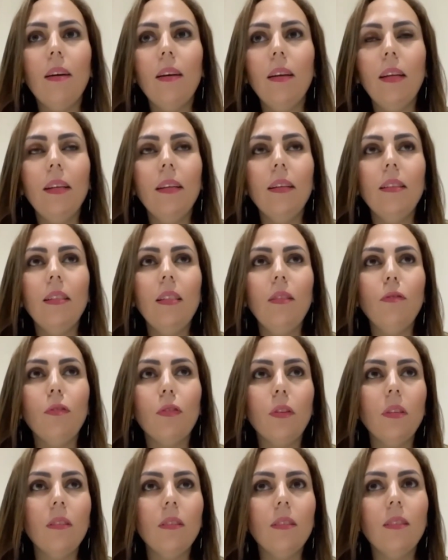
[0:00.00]
in a
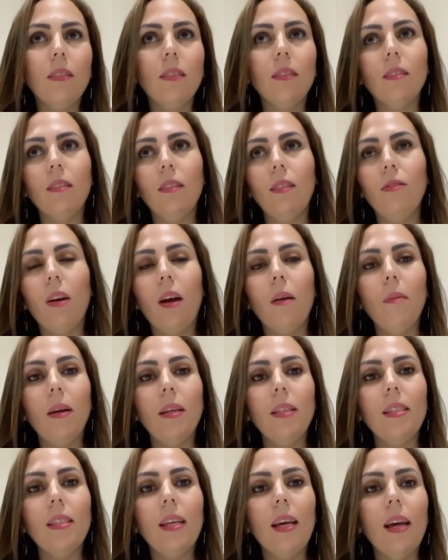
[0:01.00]
different, if I may
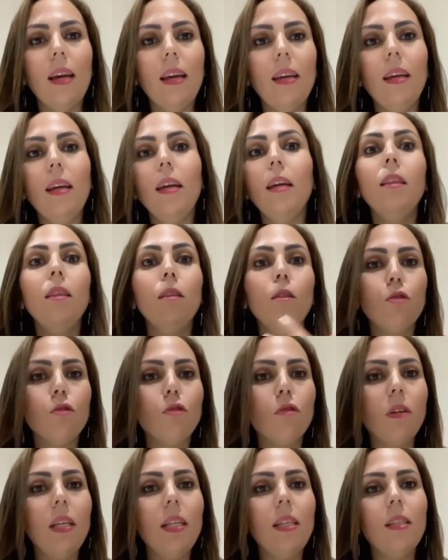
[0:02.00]
say,
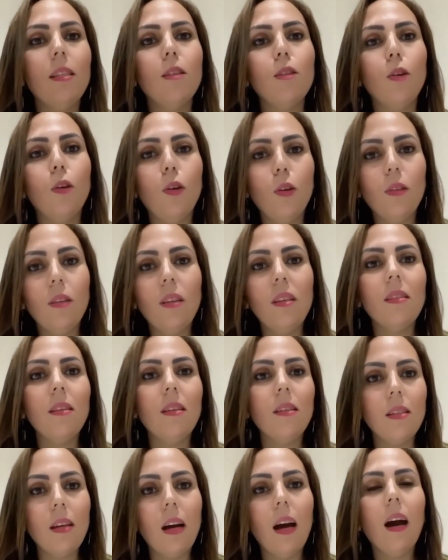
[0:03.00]
industry. So this
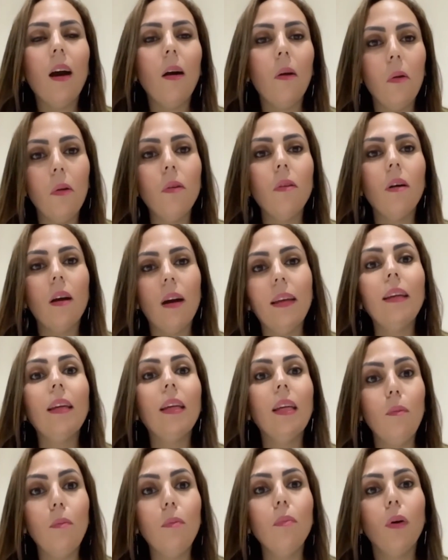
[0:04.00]
is how I
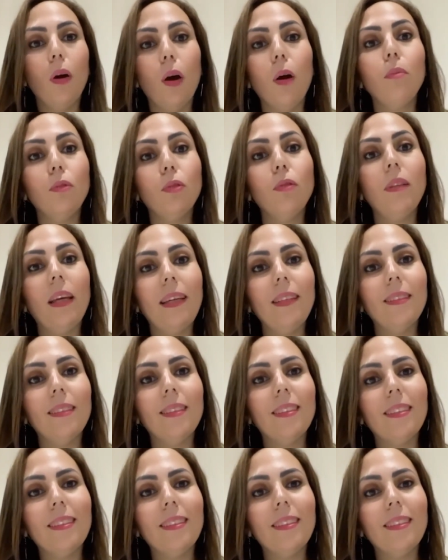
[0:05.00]
keep up to date.